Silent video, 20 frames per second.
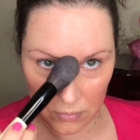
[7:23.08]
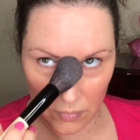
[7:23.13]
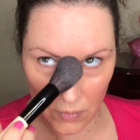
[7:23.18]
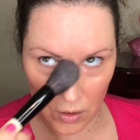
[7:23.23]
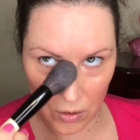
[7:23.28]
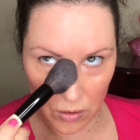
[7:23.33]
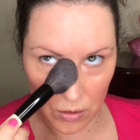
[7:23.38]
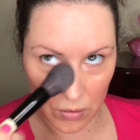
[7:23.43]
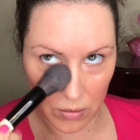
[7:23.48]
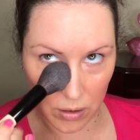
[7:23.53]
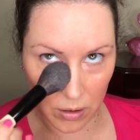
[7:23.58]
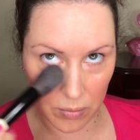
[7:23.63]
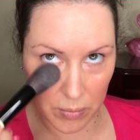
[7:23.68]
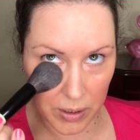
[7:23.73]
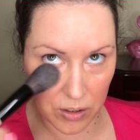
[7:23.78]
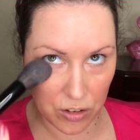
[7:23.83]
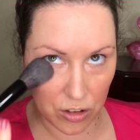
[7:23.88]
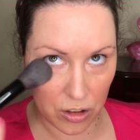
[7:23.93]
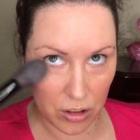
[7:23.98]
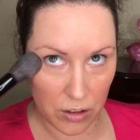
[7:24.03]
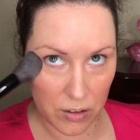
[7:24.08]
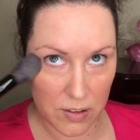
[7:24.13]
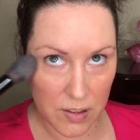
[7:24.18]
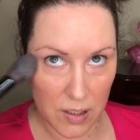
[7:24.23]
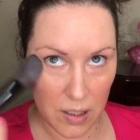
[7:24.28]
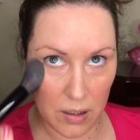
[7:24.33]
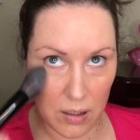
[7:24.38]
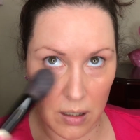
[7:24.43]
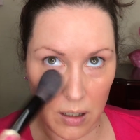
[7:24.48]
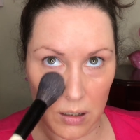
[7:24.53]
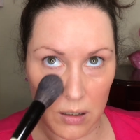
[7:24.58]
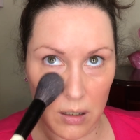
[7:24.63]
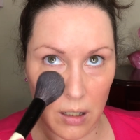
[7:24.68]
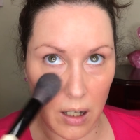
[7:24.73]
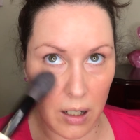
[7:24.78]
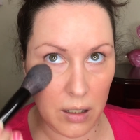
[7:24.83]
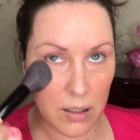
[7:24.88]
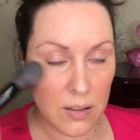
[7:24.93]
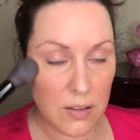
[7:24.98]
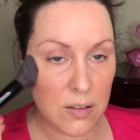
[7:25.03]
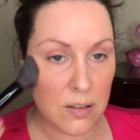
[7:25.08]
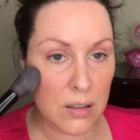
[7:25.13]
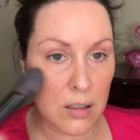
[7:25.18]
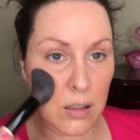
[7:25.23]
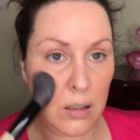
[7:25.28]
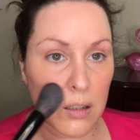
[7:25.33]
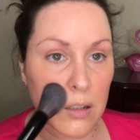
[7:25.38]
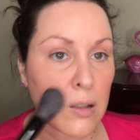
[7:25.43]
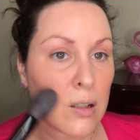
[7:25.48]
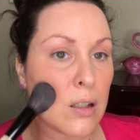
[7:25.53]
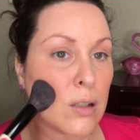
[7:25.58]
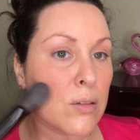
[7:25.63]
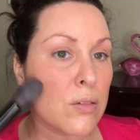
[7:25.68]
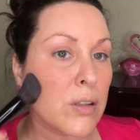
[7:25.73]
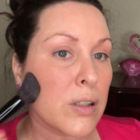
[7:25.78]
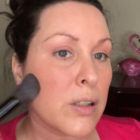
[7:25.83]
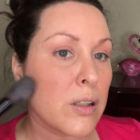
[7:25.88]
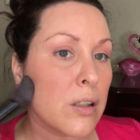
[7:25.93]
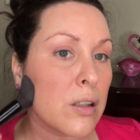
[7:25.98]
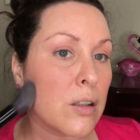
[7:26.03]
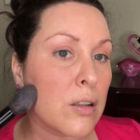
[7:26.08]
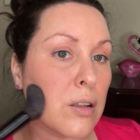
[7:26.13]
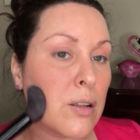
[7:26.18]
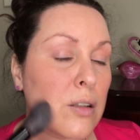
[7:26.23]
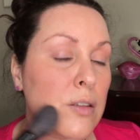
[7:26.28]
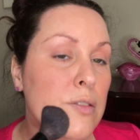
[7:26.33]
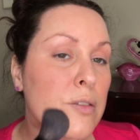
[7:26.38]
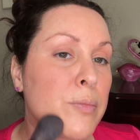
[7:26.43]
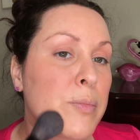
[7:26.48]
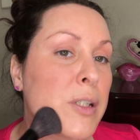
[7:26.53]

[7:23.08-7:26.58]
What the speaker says: You do want to make sure you set the under eye concealer though, regardless,